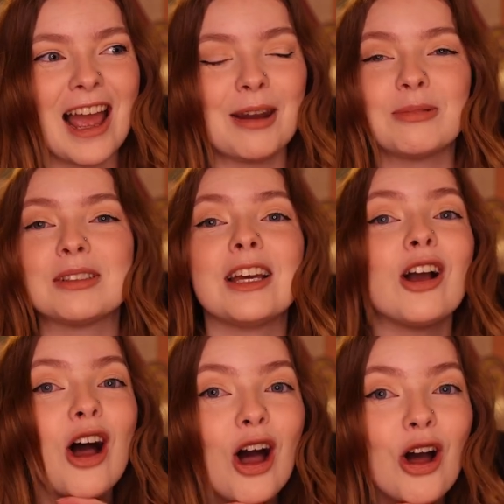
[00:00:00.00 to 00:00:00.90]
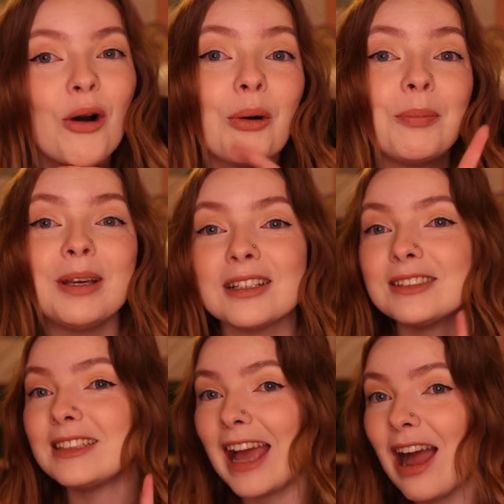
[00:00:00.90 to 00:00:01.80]
and was like, oh,
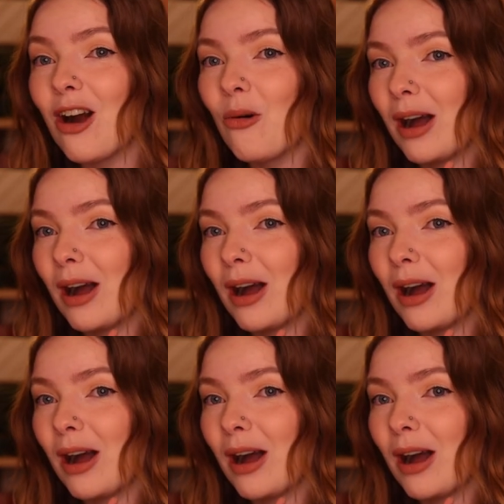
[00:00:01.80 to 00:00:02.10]
because now